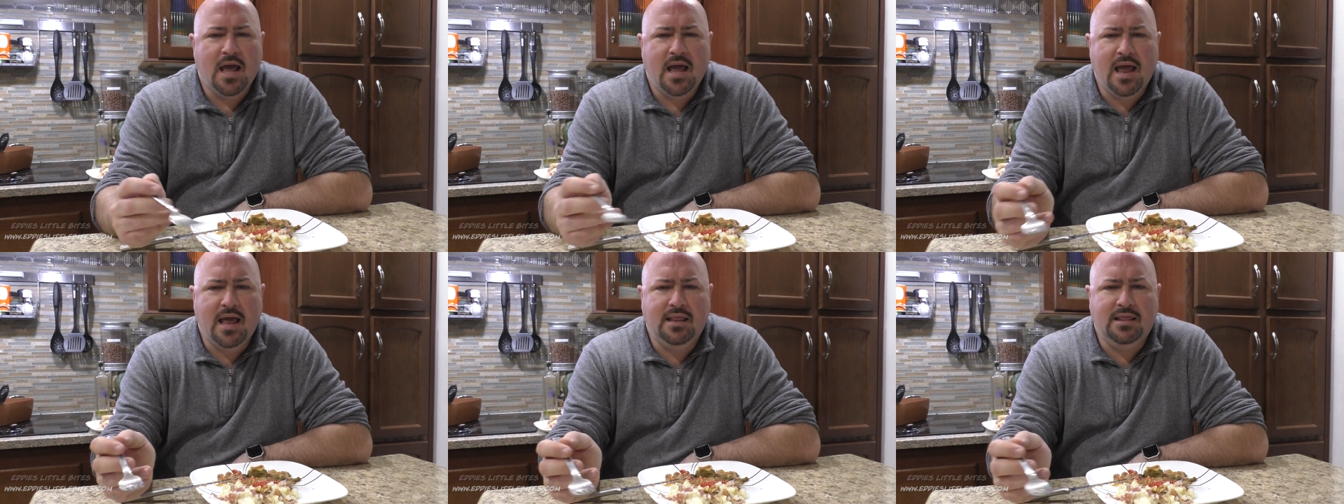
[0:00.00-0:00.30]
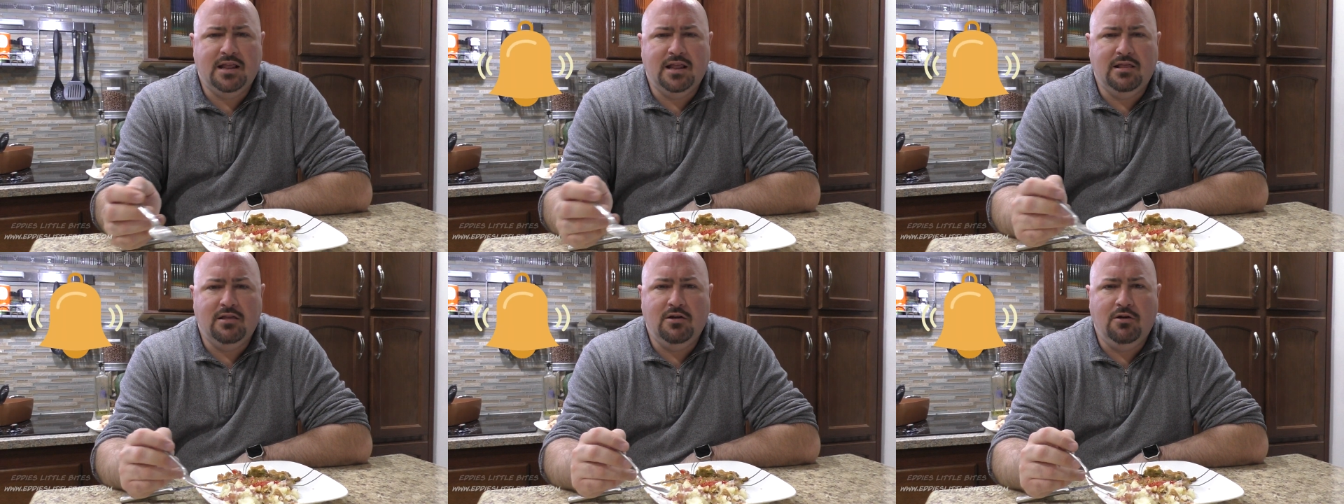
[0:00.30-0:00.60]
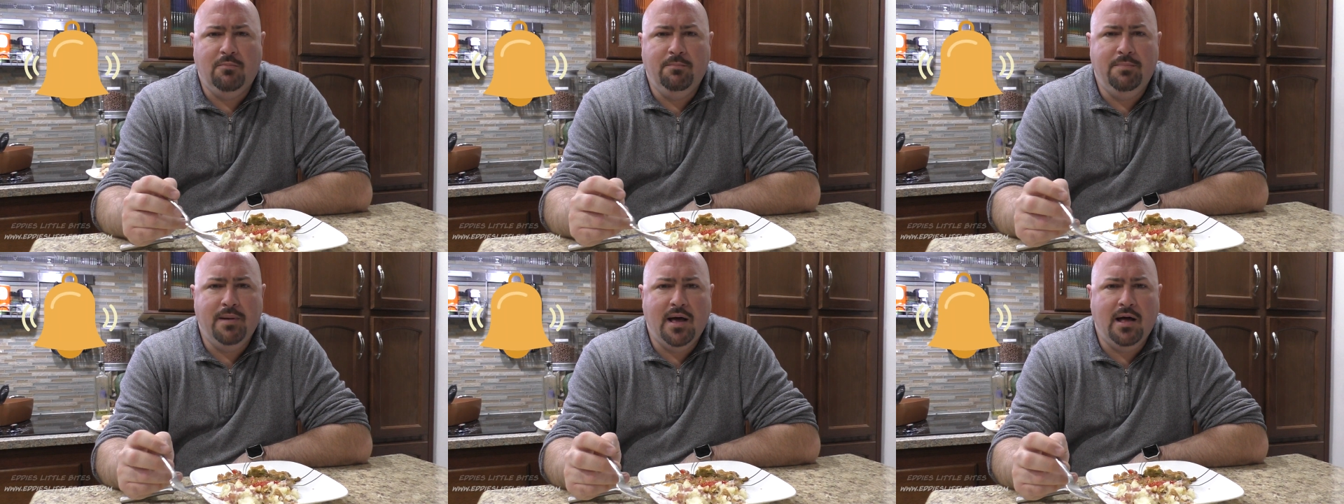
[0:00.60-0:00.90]
and the
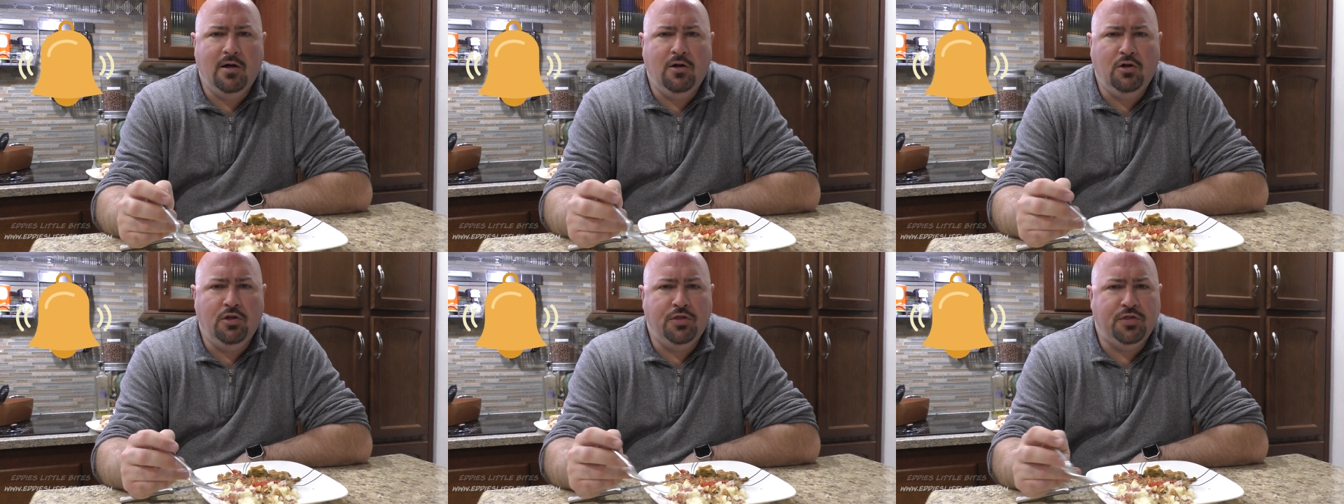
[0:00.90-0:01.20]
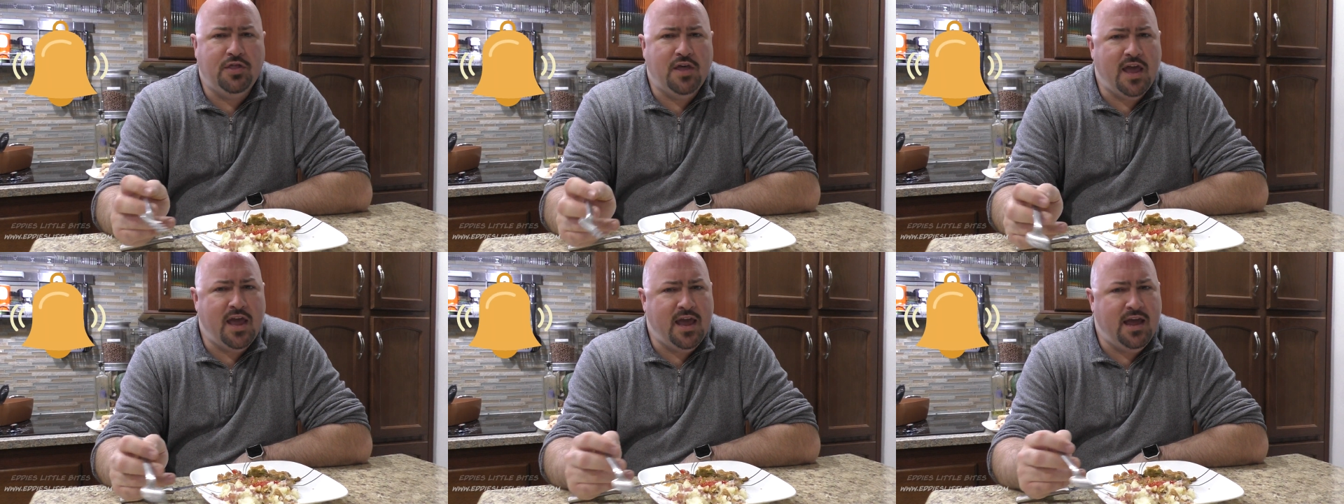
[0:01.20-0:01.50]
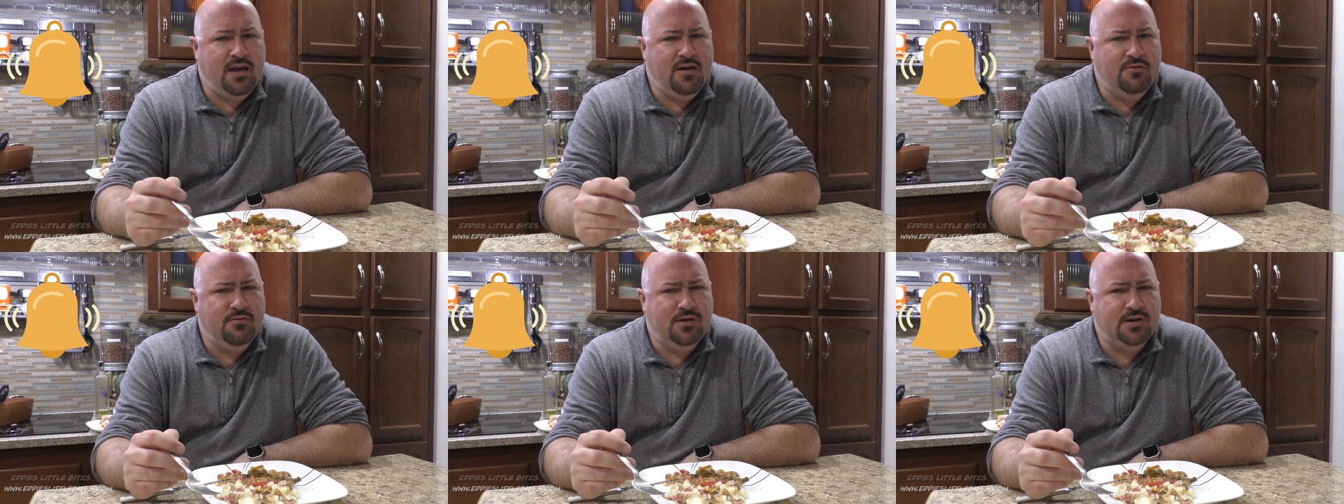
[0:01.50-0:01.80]
little bell
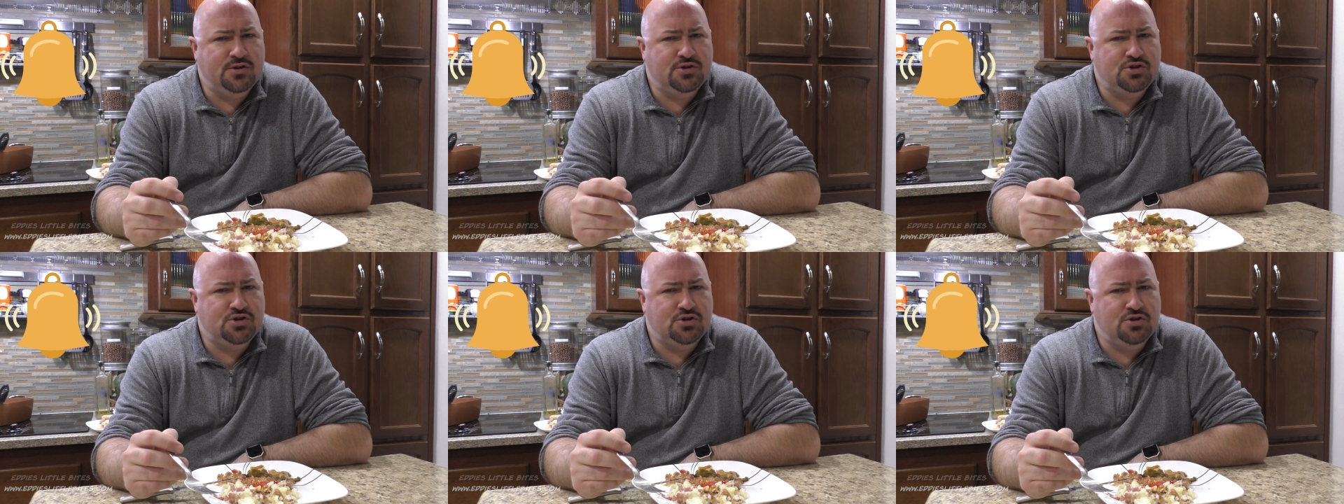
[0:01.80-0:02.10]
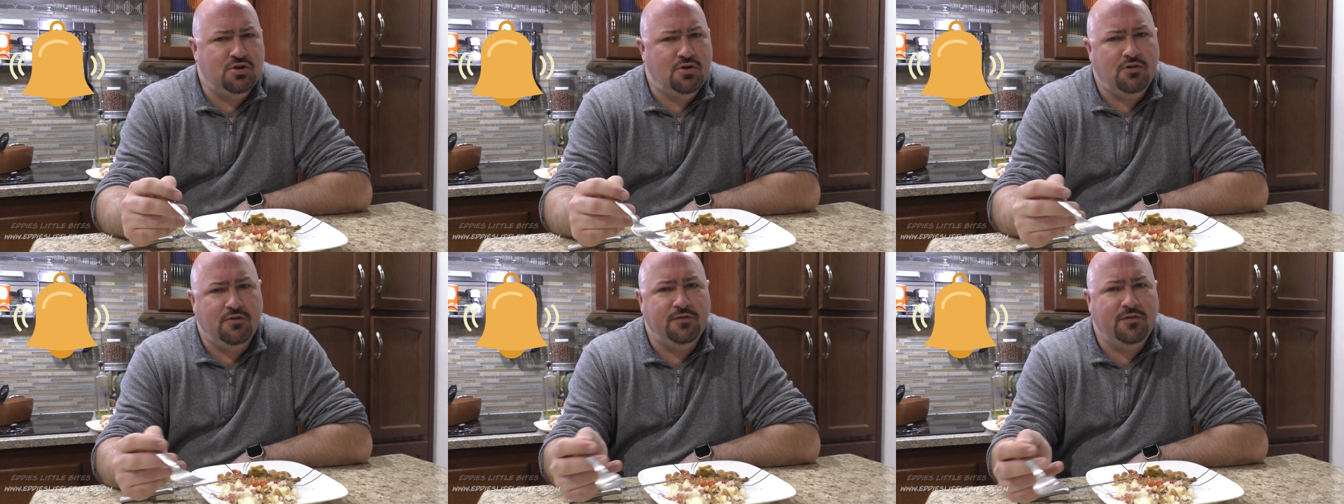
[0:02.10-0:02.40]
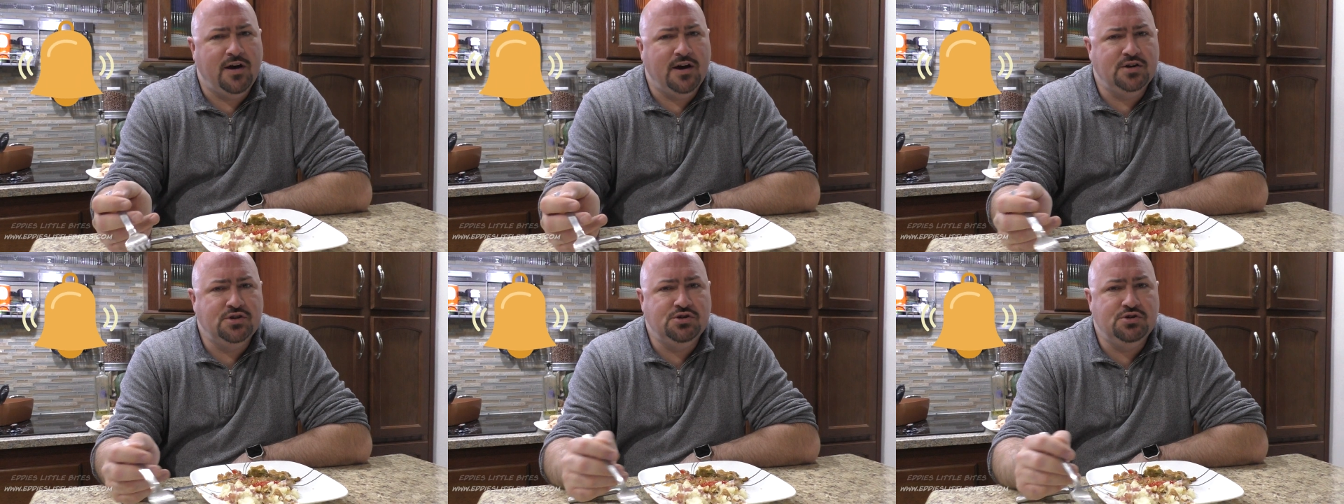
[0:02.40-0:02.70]
thing which
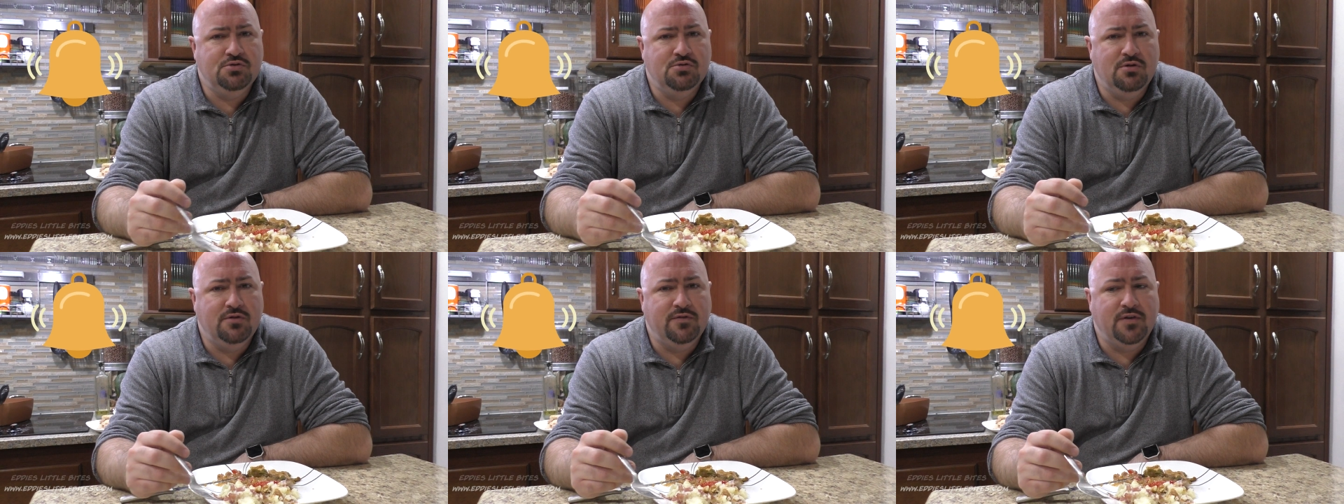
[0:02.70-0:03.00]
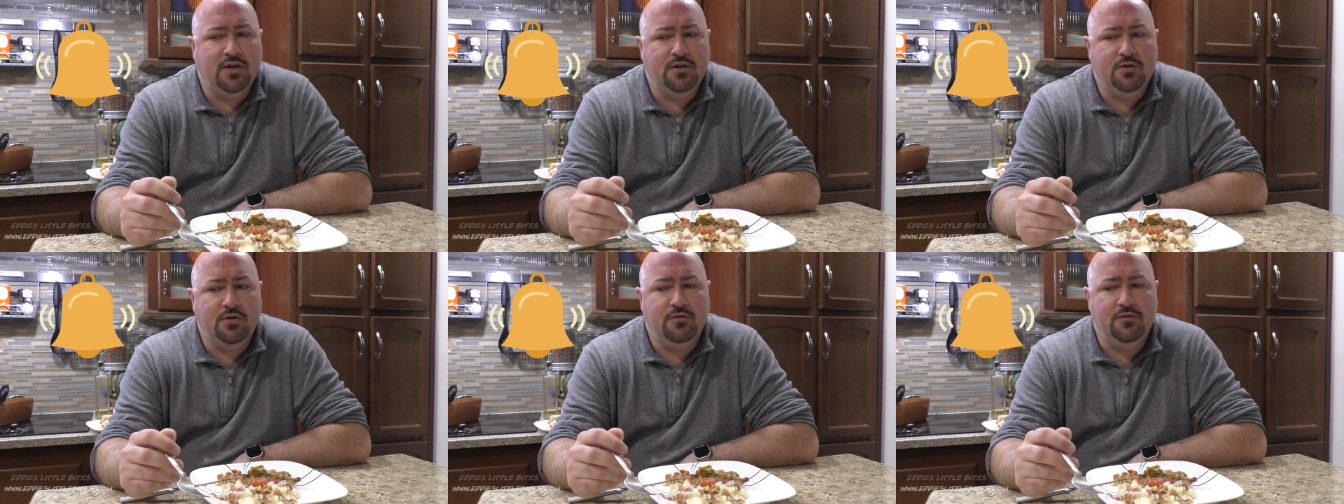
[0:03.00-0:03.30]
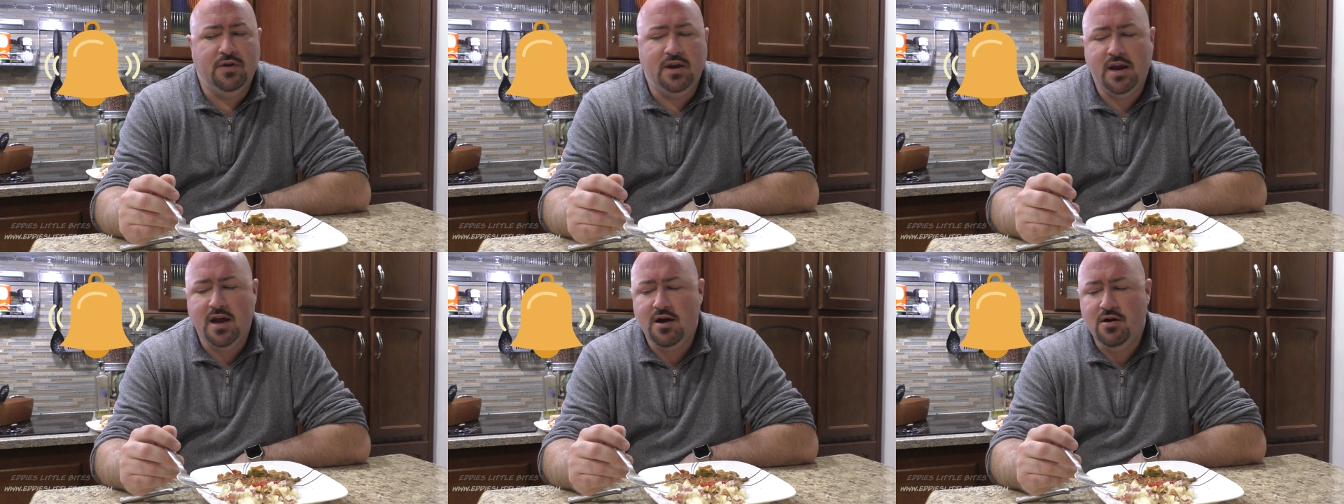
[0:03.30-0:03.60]
notifies you of other
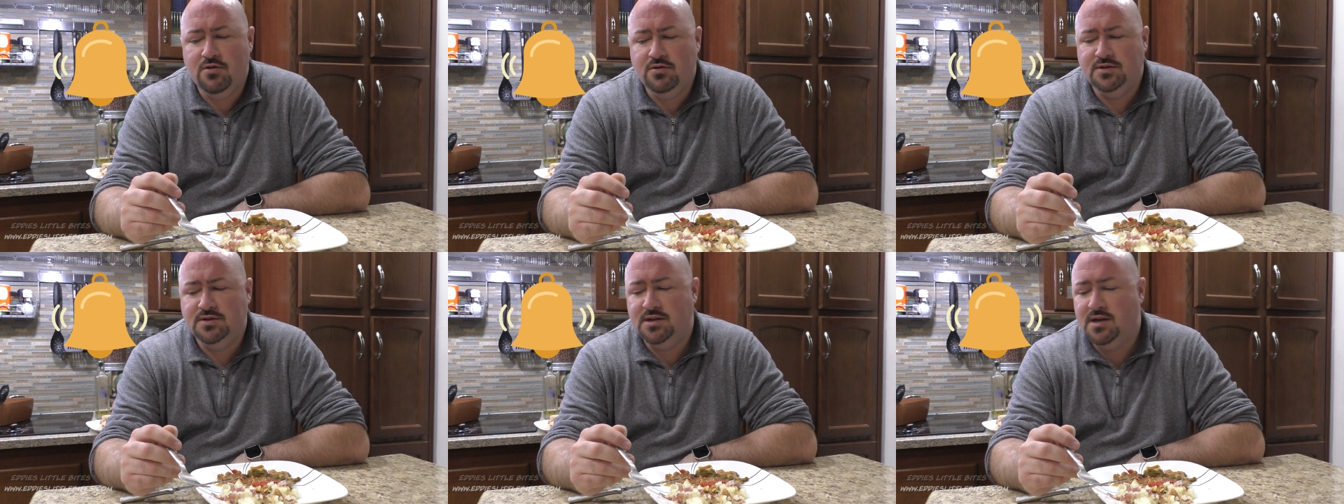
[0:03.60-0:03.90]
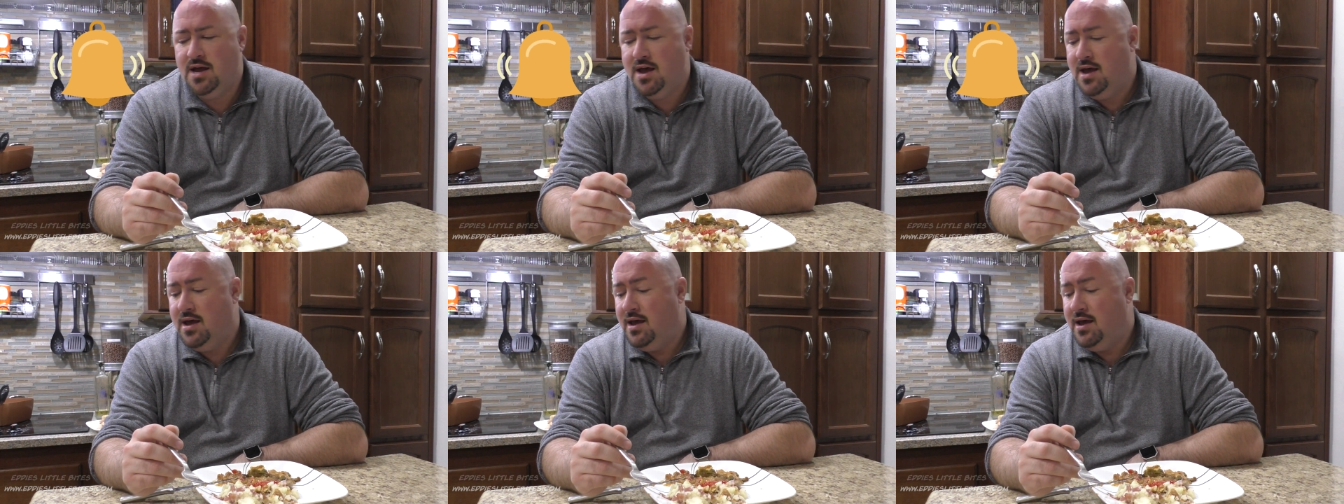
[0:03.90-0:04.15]
videos.